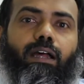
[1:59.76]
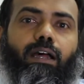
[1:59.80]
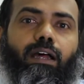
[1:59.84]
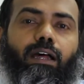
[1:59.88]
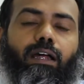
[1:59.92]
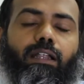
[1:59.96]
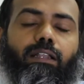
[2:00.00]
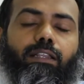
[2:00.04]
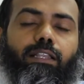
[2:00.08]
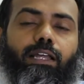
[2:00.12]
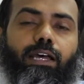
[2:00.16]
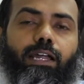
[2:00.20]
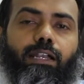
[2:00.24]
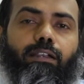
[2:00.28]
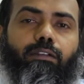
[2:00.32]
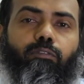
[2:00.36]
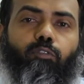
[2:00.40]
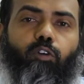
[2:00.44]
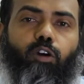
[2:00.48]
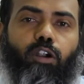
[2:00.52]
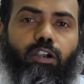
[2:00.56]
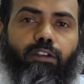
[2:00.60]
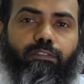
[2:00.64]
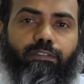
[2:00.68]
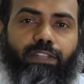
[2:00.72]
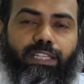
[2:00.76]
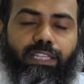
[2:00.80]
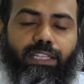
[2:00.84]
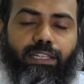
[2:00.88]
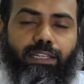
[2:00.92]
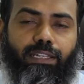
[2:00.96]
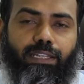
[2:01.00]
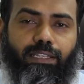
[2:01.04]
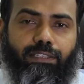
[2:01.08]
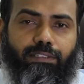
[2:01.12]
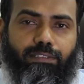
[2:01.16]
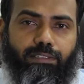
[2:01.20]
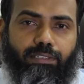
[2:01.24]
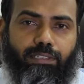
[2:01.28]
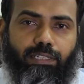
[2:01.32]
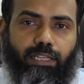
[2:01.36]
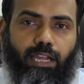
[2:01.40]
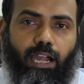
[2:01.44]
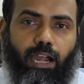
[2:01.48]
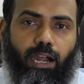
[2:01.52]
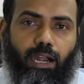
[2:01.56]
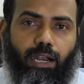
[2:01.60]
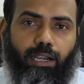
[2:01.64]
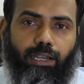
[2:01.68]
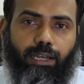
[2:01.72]
that word within his
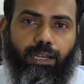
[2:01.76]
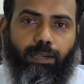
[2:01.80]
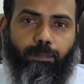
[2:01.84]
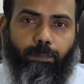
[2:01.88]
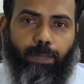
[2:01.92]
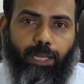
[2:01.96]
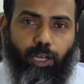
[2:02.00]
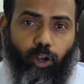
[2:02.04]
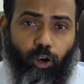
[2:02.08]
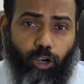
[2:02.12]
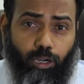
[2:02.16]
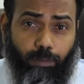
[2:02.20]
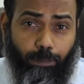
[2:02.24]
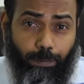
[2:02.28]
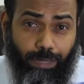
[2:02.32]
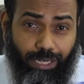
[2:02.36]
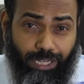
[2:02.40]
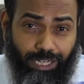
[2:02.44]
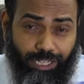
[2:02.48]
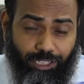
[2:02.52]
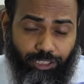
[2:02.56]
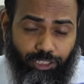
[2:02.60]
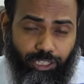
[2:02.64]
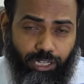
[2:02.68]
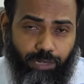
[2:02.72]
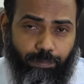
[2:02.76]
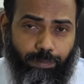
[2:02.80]
heart and may not manage their